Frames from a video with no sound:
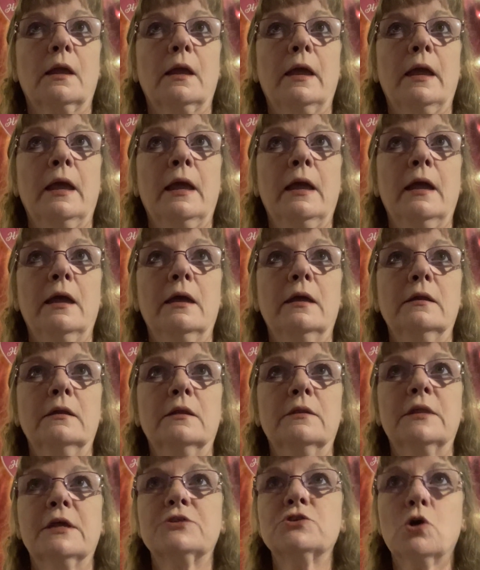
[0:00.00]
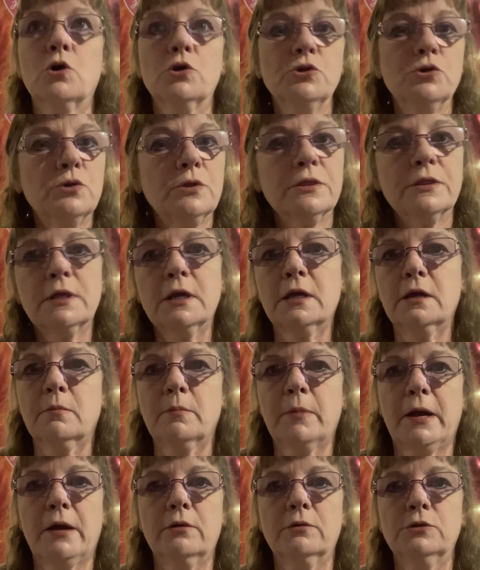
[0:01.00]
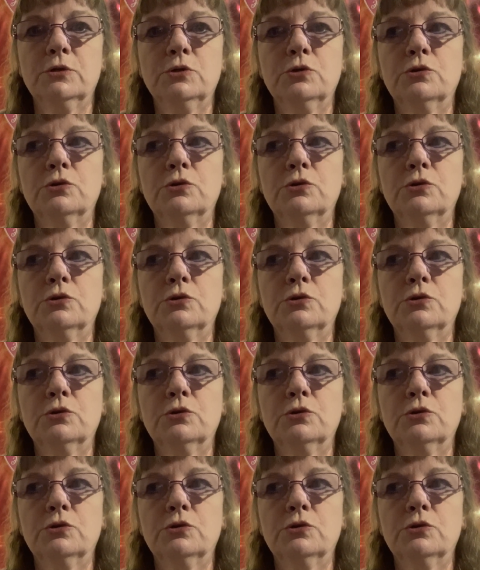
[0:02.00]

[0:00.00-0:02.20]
And that's all you can think about.